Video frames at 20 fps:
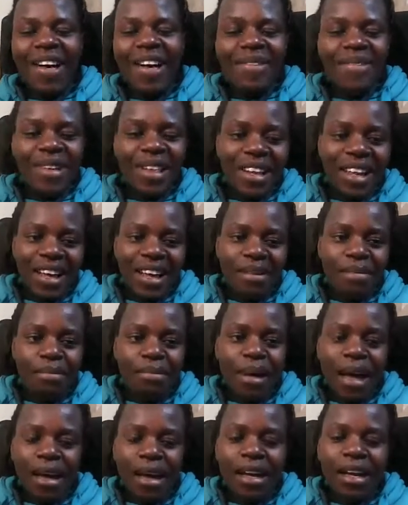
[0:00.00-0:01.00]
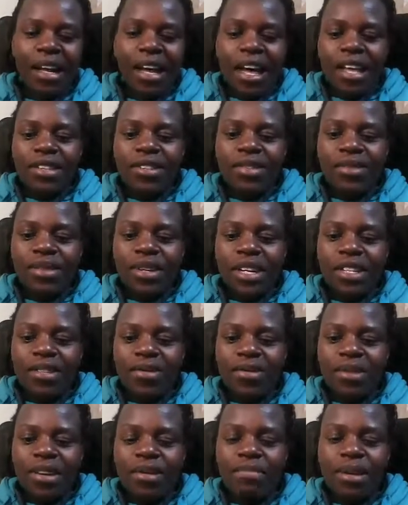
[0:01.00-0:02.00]
Welcome back. So it
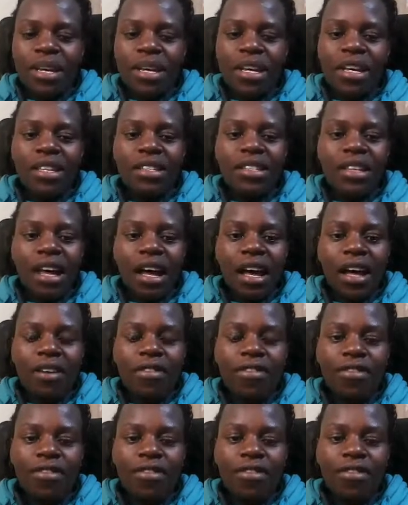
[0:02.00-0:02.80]
will be easier